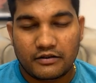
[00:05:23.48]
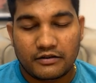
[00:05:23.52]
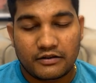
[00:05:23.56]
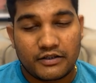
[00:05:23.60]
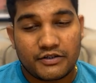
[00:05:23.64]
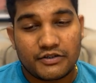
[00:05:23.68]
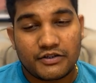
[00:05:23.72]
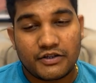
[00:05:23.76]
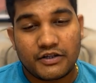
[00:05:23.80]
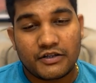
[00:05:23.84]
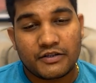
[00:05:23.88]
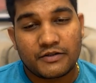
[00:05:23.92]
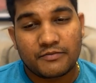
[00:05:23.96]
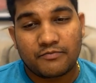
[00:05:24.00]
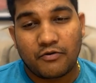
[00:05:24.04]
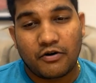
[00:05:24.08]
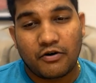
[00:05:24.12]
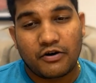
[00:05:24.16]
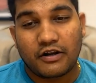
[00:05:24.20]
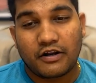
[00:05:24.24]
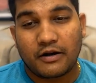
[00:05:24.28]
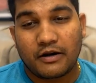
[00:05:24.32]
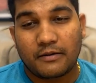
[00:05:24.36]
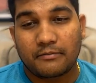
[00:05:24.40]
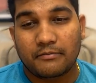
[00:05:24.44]
This is
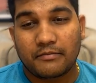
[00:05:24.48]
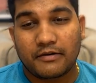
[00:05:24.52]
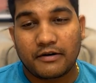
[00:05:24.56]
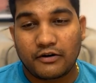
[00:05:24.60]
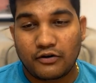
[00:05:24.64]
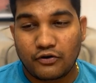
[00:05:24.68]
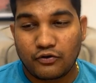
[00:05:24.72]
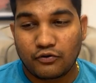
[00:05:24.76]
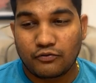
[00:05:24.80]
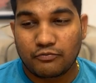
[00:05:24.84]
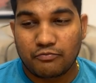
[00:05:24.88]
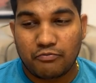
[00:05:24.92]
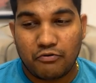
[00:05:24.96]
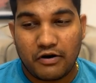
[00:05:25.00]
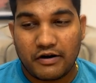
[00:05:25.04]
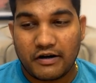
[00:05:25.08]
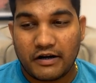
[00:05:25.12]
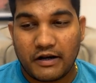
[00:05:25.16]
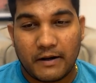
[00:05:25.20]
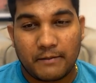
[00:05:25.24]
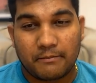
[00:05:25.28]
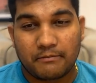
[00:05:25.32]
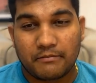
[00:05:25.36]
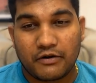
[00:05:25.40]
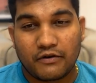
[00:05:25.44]
point number 2.
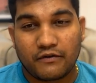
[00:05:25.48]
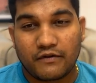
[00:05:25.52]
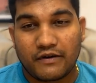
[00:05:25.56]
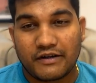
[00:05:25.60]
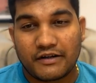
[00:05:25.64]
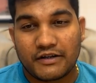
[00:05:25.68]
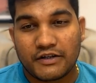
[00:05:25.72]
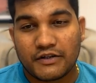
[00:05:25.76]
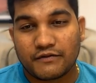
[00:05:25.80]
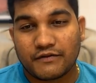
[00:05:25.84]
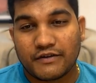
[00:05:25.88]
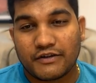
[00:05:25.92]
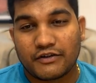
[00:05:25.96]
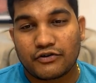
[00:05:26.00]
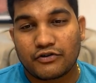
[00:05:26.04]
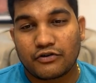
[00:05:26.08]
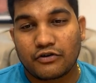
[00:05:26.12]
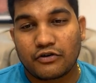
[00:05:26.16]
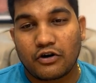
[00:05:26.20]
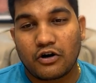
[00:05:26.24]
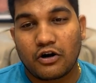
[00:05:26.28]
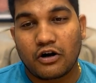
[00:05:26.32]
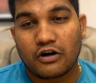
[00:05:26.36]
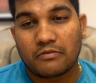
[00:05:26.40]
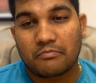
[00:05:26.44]
Point number 1 is one
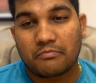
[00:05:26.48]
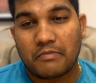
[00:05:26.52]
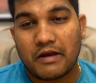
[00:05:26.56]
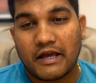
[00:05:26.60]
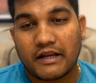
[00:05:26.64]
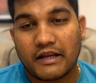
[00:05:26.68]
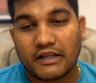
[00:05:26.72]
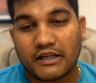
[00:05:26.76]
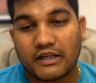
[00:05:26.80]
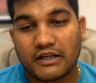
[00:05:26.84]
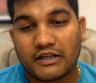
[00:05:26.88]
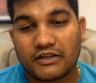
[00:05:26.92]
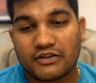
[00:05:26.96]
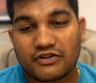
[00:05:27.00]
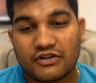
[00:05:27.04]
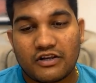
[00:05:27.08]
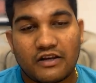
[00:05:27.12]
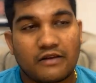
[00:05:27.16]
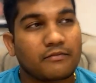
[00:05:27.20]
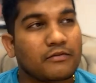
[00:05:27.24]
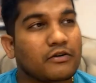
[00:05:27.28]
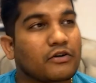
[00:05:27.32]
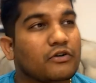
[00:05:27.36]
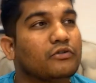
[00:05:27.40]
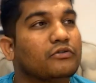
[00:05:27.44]
should not marry in the
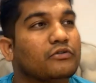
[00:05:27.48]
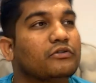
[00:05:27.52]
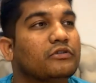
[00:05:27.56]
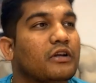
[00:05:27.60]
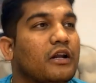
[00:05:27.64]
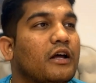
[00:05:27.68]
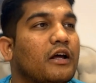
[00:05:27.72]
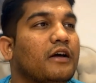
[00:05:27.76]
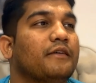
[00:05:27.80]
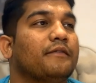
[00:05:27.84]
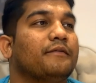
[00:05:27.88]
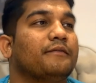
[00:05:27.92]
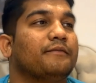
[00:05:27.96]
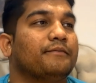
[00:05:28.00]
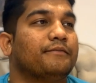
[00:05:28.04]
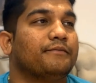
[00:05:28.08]
same gotra.